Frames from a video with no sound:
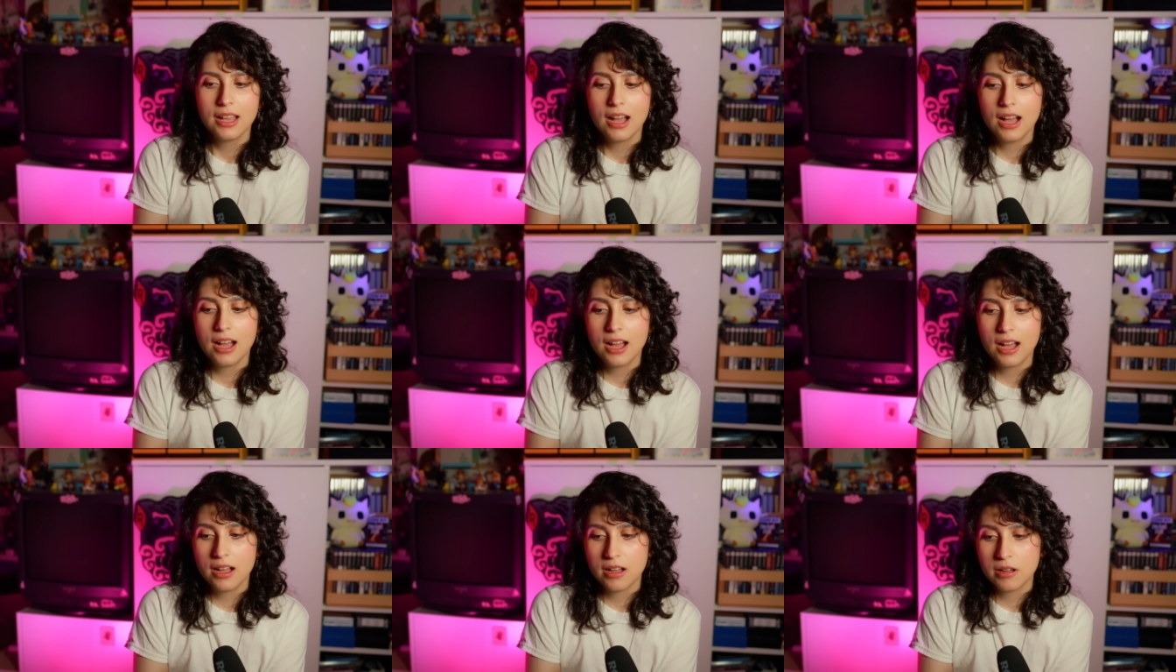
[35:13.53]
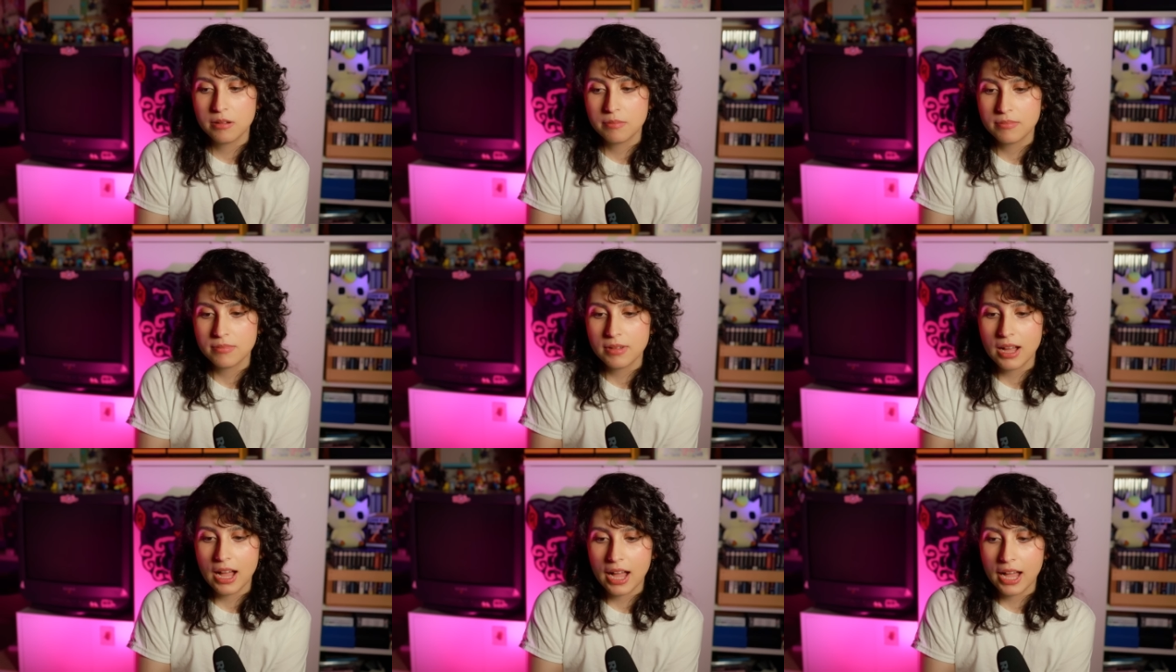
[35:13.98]

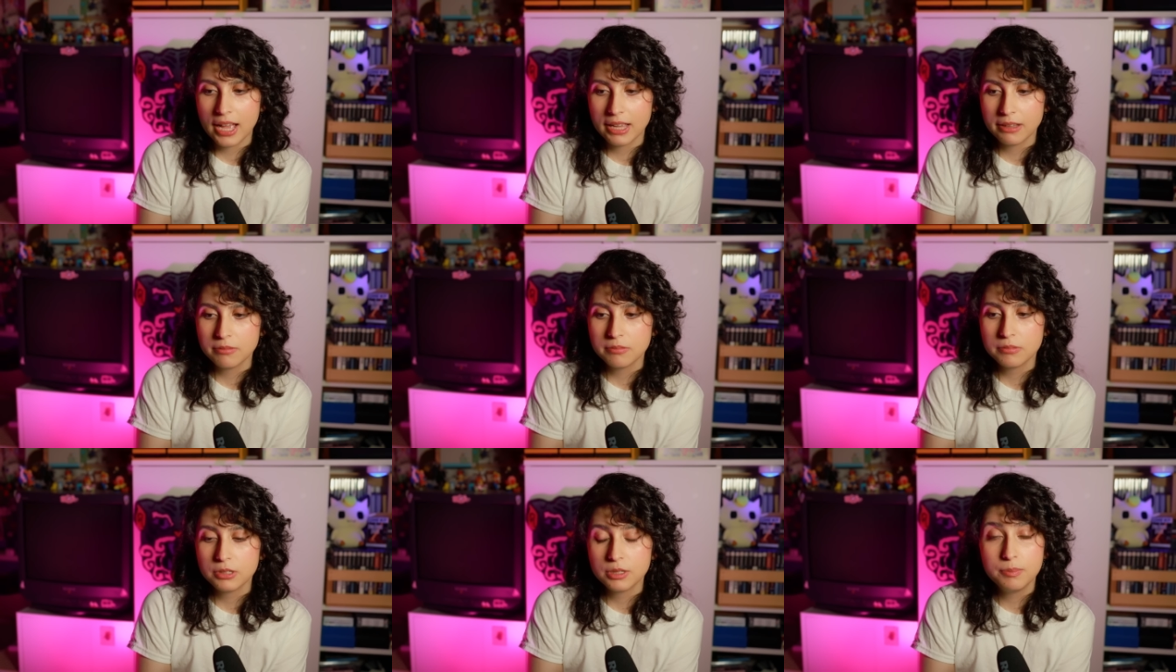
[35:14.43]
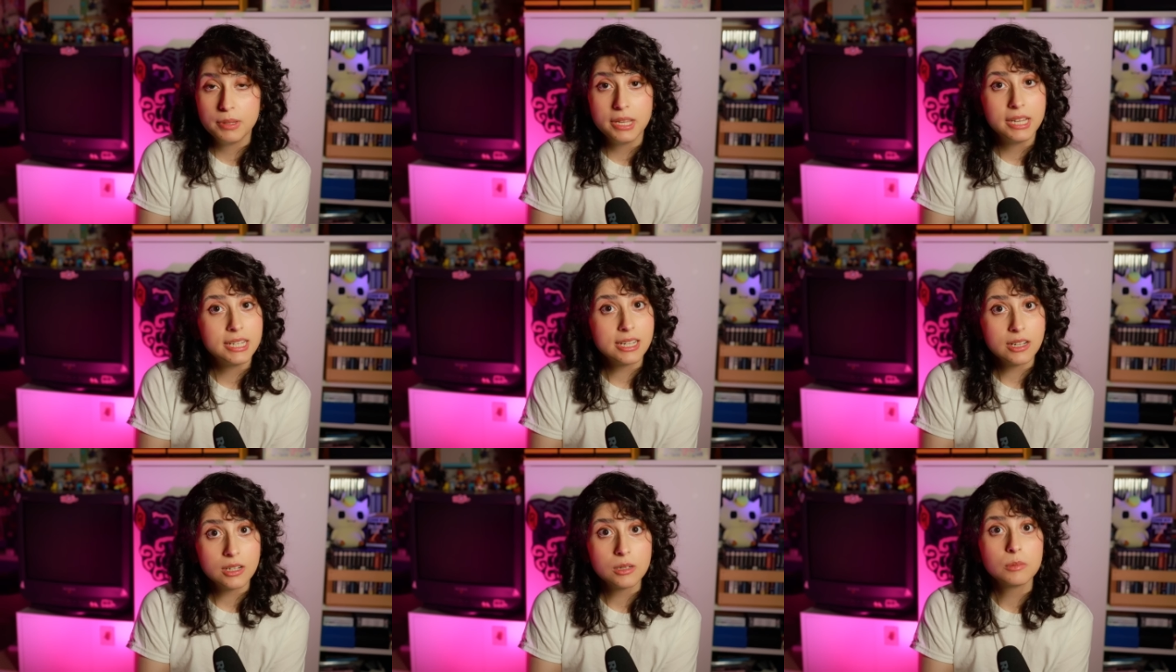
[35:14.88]
I would be
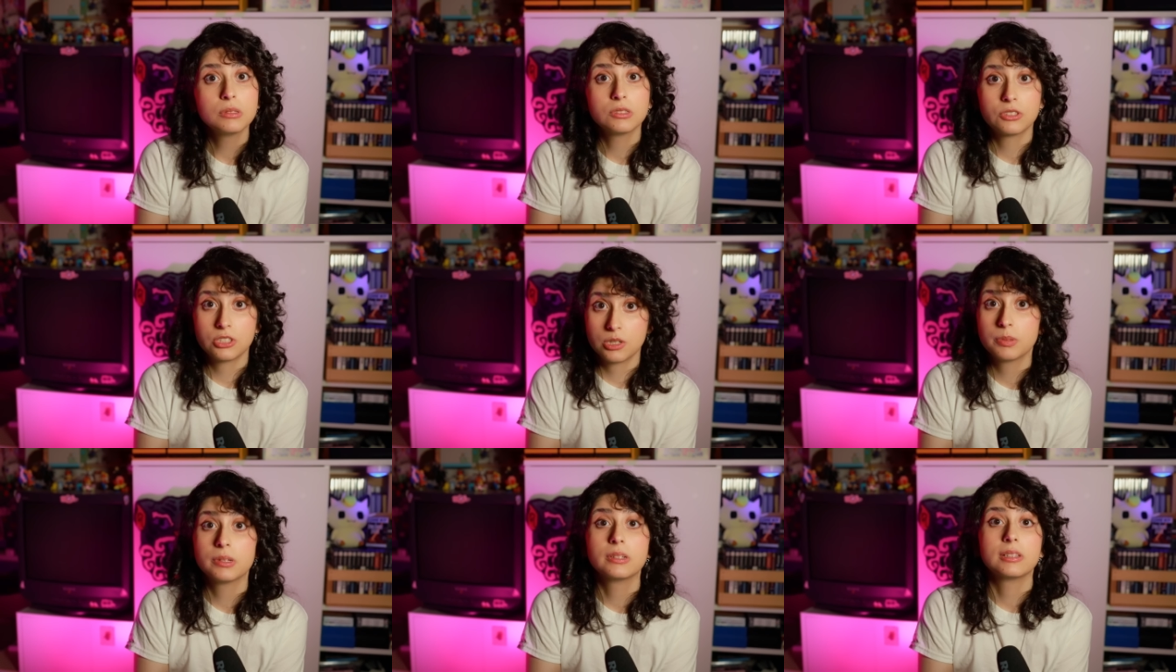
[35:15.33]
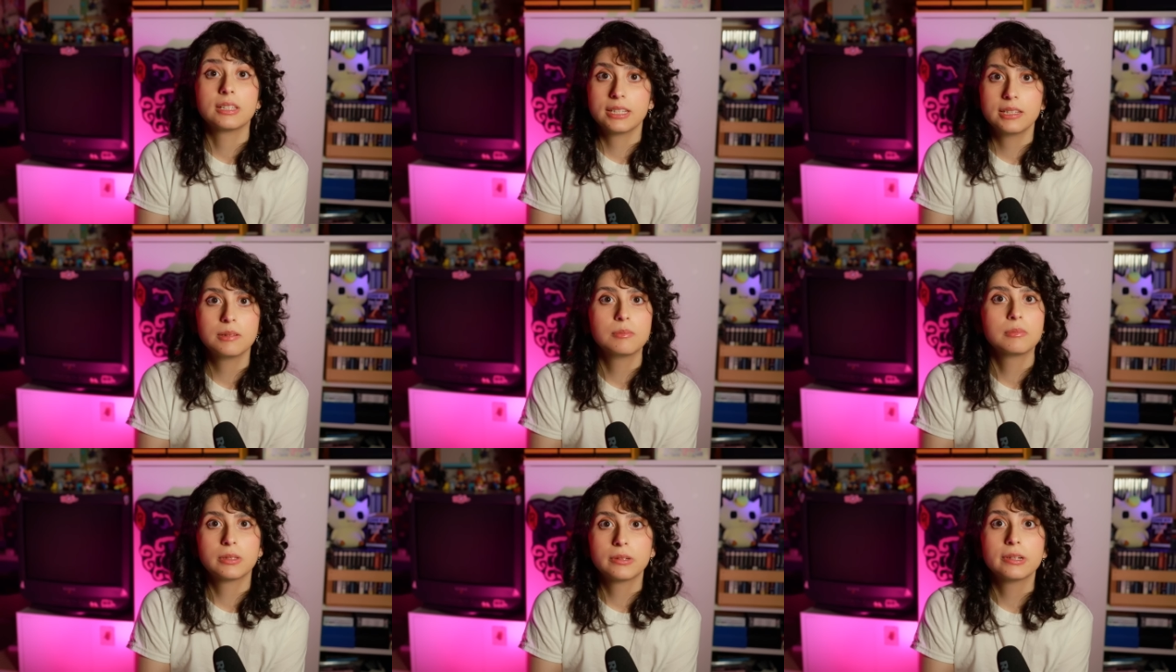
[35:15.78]
a terrible Chipotle
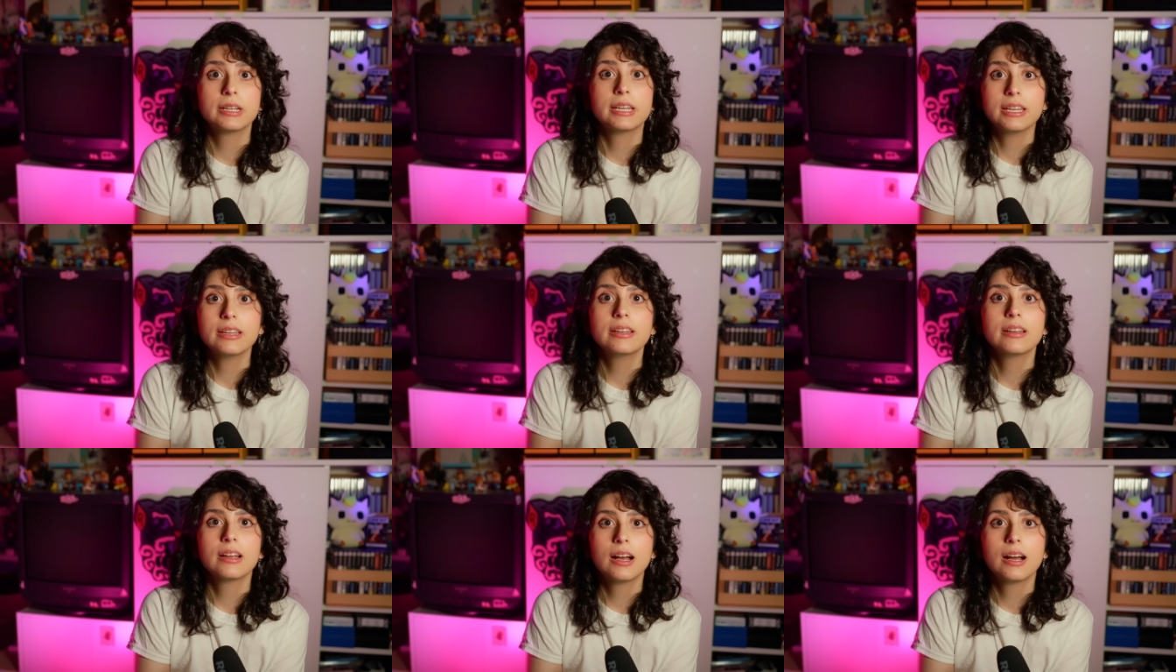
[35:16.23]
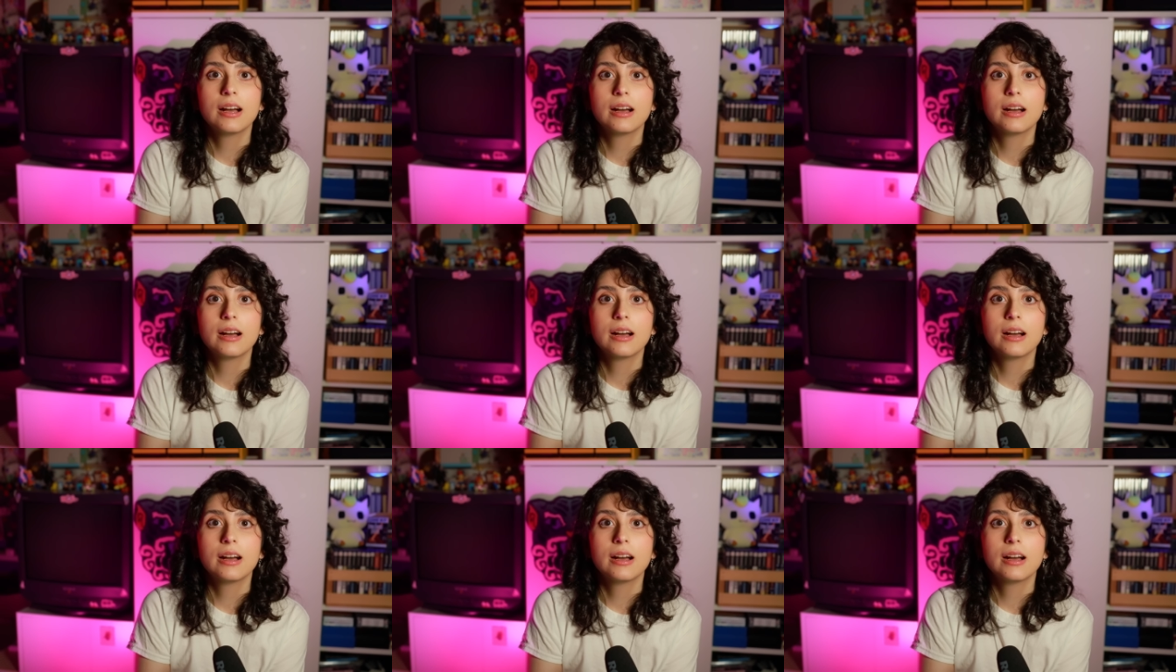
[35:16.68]
employee.